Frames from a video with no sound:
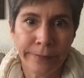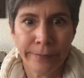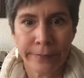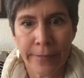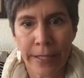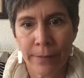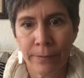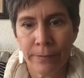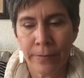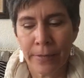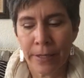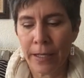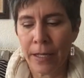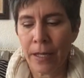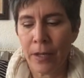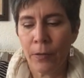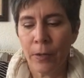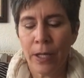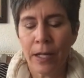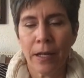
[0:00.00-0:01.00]
Yep, I
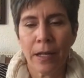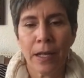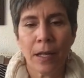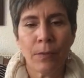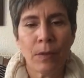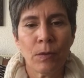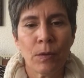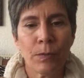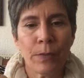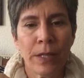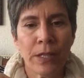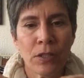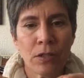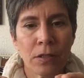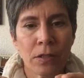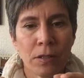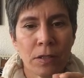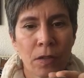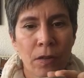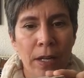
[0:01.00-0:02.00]
gotta wait. I gotta be real
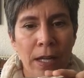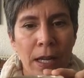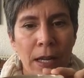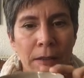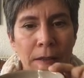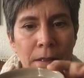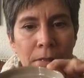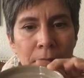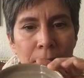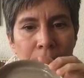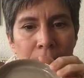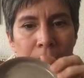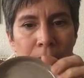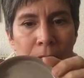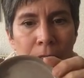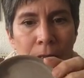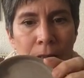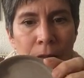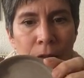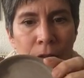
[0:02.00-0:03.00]
patient. So I got the little
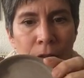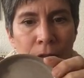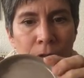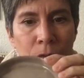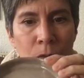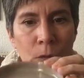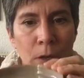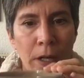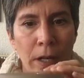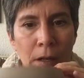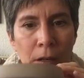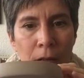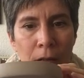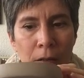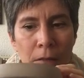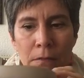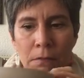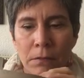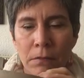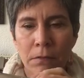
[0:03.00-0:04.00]
earthenware
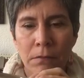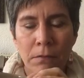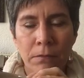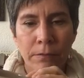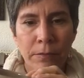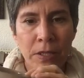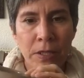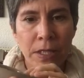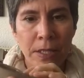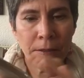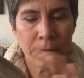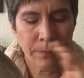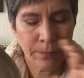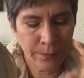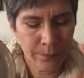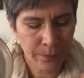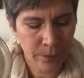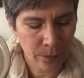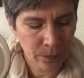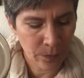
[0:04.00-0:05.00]
tin.
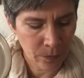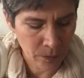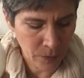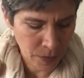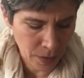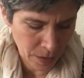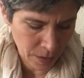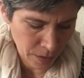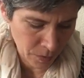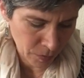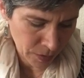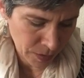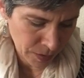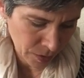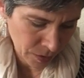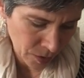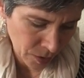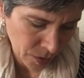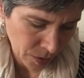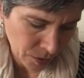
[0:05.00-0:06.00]
What's it
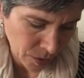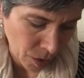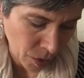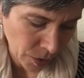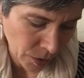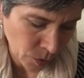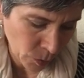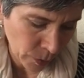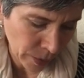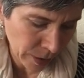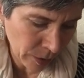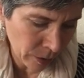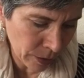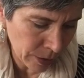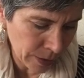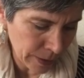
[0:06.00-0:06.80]
called? Heartware.